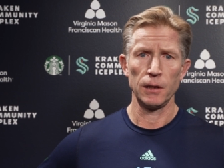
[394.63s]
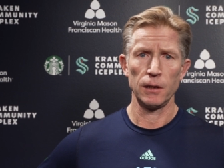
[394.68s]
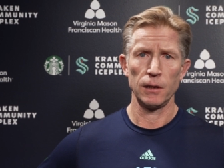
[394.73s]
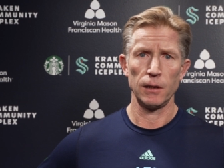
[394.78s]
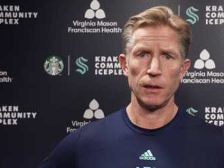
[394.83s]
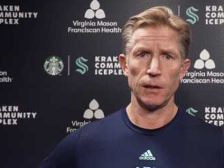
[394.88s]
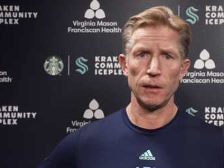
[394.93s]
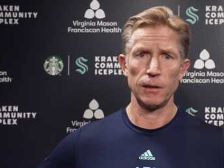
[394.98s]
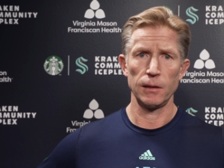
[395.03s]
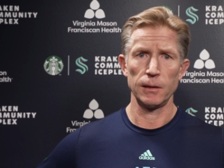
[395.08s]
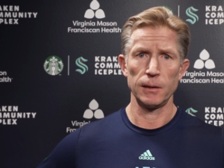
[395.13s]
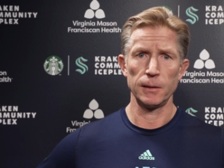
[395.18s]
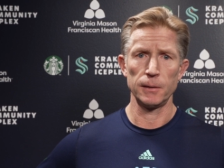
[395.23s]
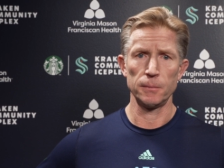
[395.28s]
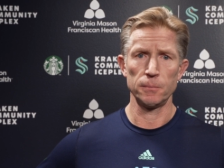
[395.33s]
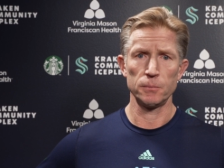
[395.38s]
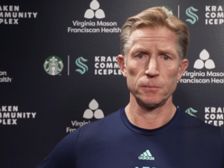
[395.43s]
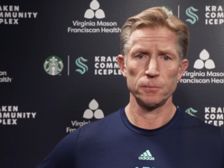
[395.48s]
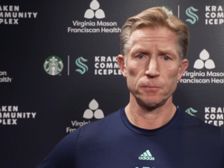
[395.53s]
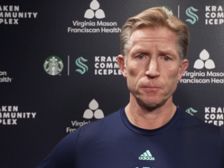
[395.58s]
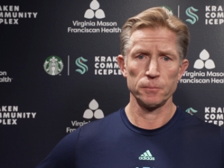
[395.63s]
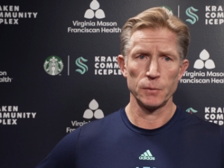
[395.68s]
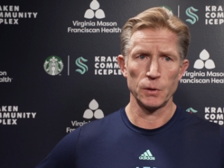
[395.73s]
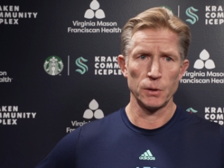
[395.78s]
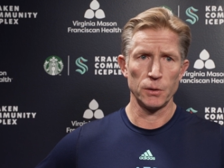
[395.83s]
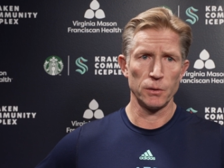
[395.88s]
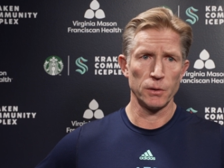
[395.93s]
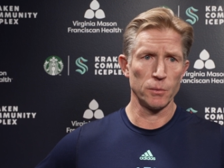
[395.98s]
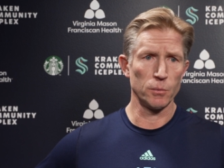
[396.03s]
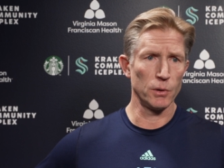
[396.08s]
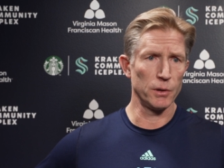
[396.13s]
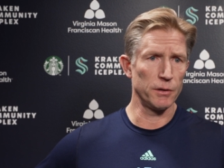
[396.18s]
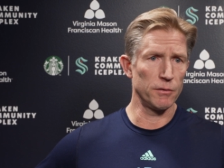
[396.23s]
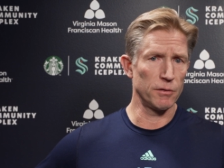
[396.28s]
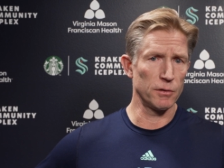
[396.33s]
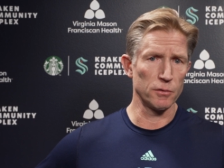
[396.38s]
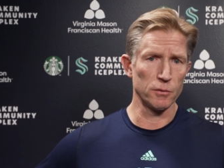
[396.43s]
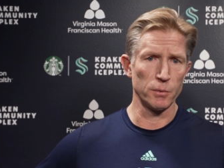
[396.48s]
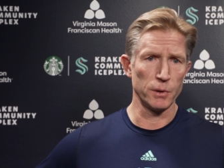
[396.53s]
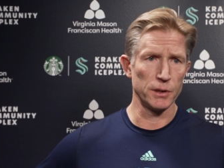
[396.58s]
Um, you know, I believe
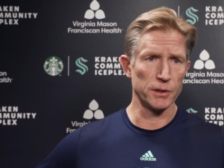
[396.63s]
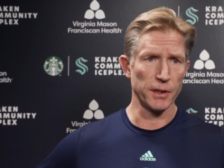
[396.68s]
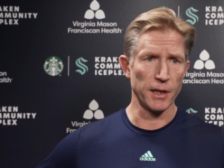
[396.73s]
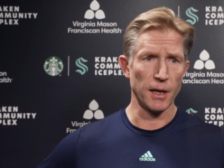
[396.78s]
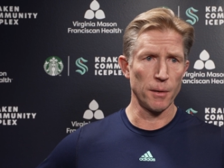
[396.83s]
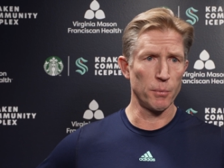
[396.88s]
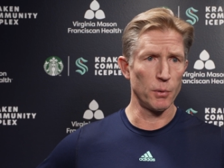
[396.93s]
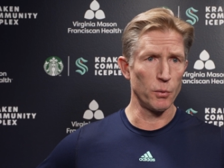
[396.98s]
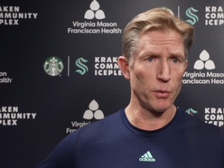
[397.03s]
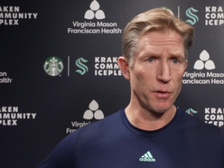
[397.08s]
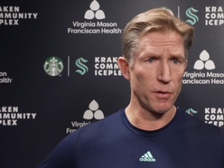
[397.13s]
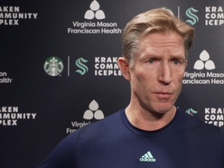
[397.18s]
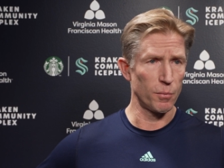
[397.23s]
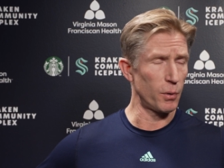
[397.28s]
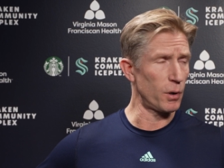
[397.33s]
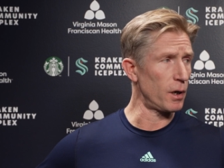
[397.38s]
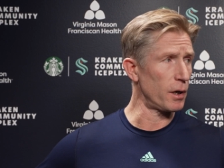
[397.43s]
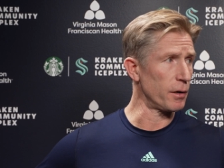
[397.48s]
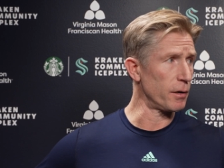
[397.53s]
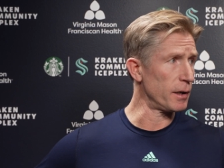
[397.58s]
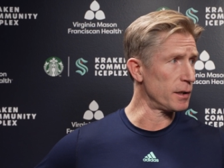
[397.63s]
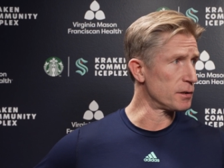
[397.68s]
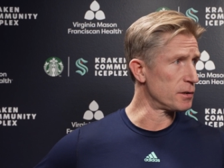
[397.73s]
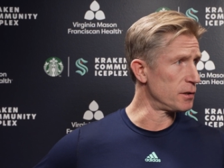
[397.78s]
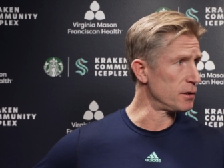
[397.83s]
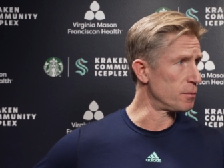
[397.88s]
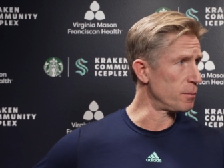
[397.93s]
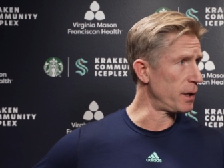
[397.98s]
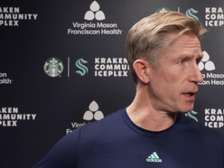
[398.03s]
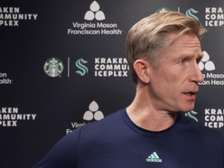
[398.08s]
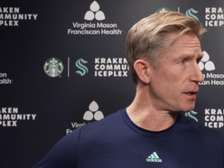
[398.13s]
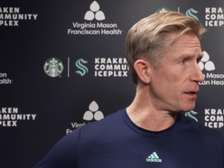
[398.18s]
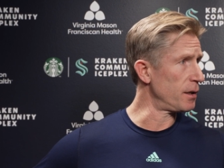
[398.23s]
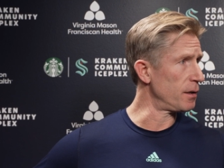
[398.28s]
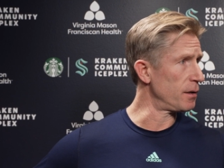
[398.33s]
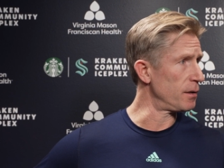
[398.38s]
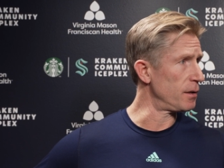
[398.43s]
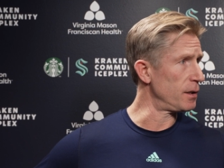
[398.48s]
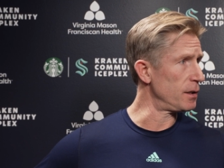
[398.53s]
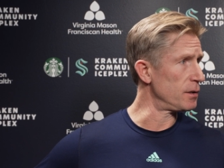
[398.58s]
everybody's happy with the progress he's
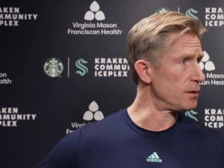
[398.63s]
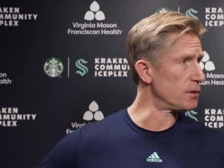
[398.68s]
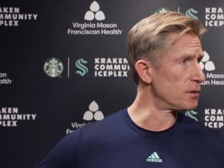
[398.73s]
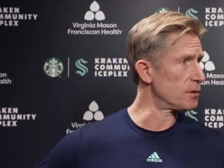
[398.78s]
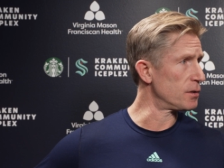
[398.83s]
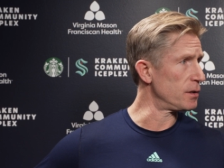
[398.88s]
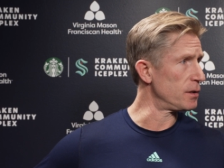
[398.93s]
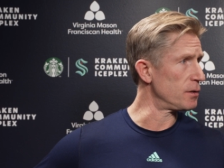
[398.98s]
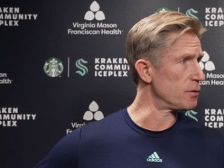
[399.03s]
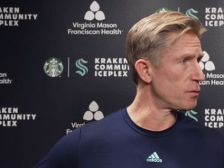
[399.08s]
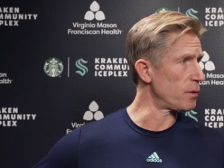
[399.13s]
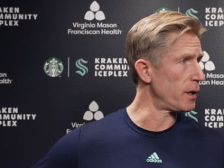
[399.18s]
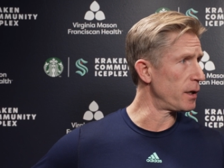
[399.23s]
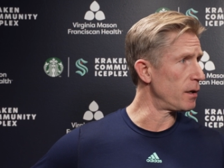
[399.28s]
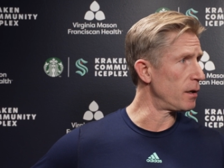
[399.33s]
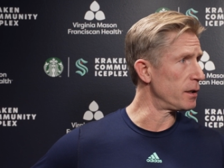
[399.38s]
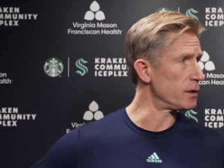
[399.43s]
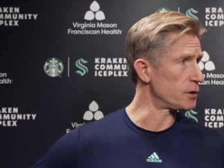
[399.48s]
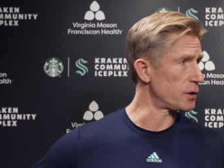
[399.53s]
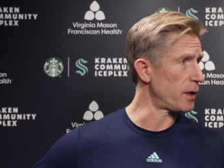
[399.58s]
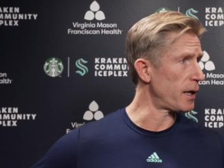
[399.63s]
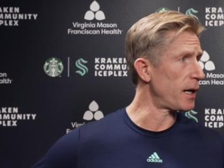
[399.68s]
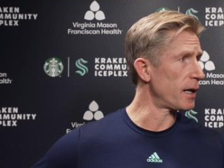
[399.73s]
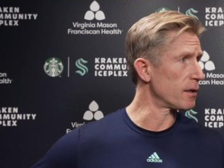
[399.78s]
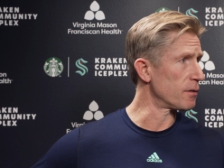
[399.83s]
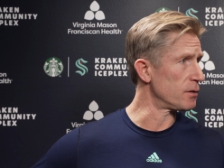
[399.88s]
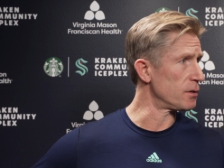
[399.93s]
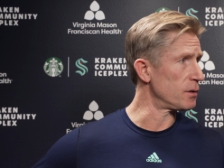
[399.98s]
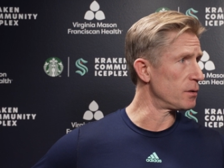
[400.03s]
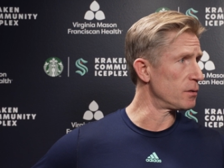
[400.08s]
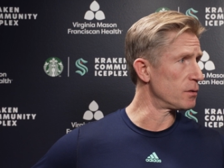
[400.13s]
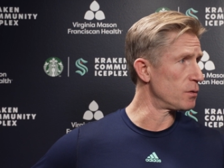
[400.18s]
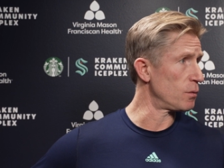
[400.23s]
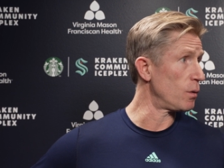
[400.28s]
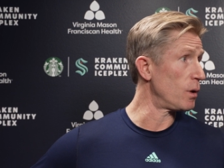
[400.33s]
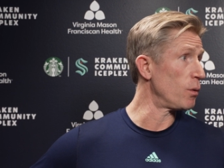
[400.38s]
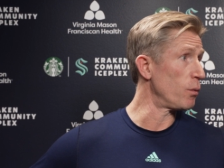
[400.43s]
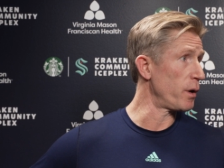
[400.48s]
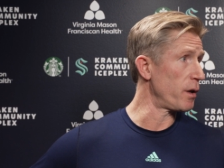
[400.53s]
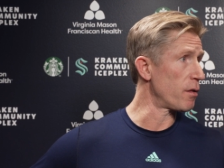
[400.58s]
making, and he's he's right on track to, to
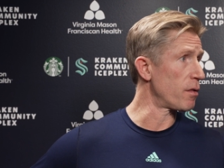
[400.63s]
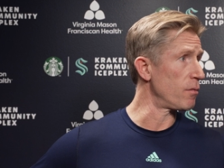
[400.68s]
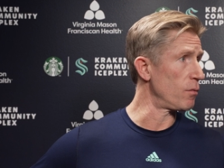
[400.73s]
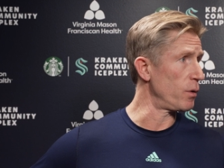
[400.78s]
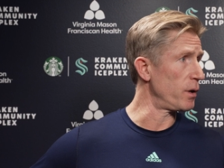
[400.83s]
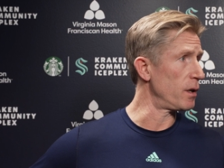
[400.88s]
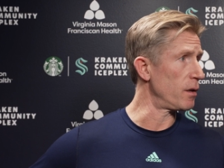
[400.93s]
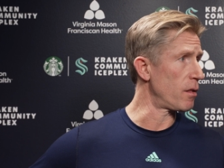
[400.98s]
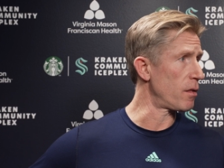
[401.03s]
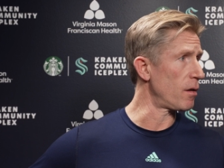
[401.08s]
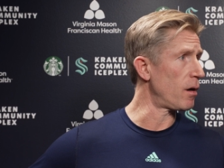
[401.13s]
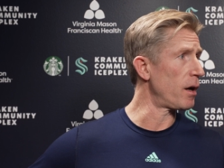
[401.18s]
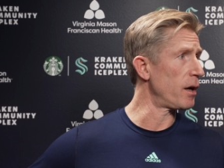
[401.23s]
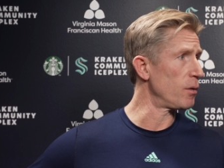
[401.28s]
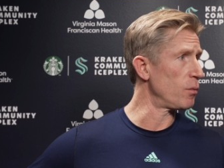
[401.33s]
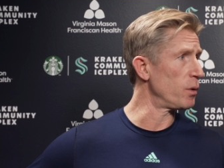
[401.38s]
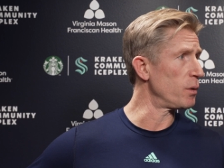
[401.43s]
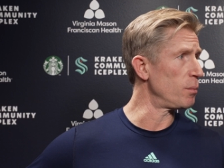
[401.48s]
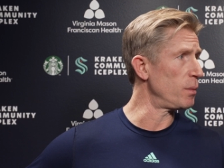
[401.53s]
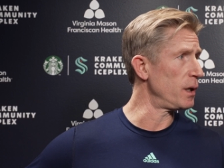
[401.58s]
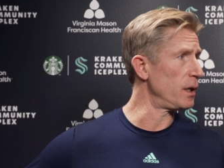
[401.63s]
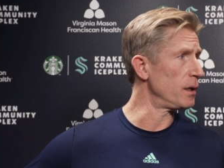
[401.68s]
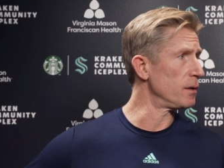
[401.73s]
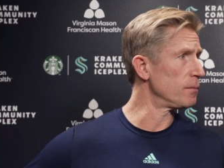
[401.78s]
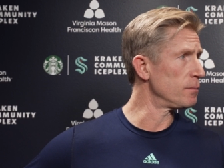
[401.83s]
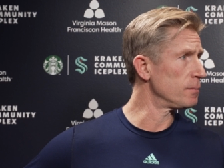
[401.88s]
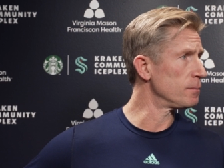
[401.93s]
what we had, we had thought it would be.